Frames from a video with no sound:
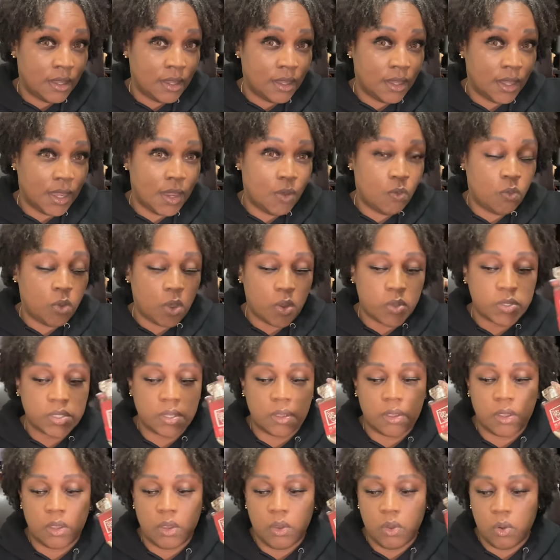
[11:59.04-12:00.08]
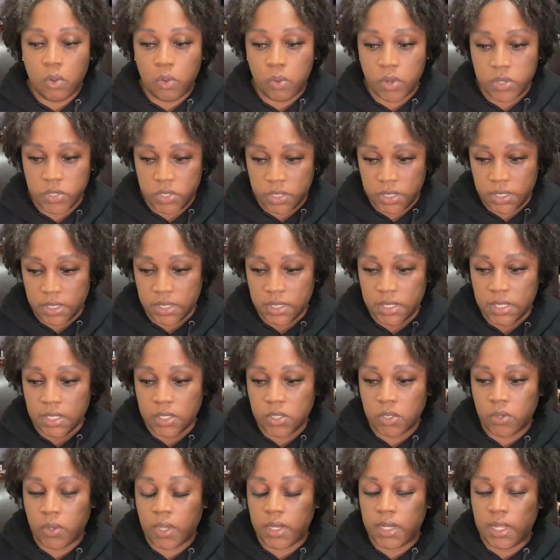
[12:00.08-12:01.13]
it worked gorgeous.
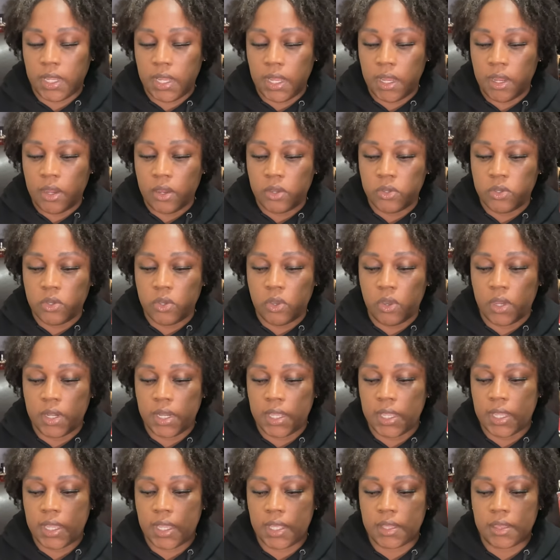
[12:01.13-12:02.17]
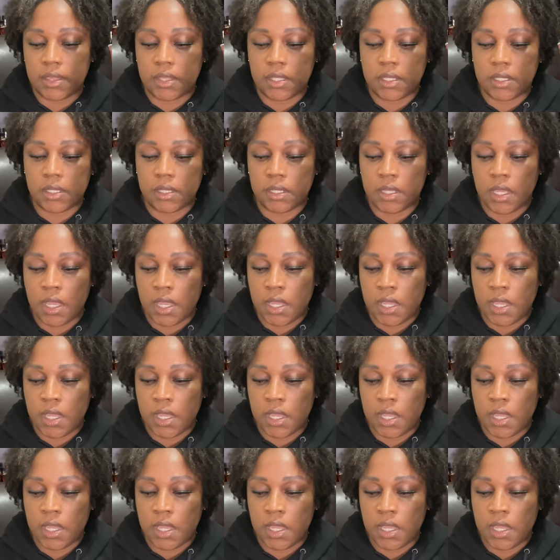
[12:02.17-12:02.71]
So in here, you're going to get the